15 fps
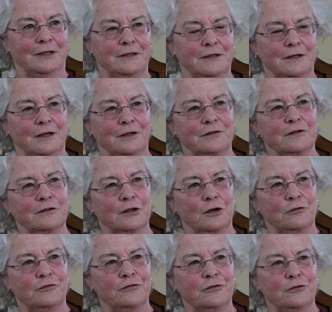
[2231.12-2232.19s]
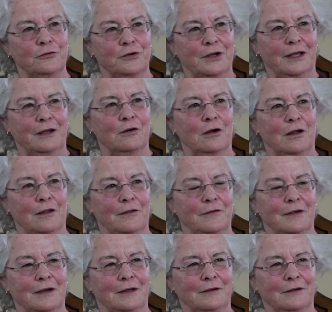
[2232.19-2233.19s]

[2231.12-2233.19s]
did on slow food, I called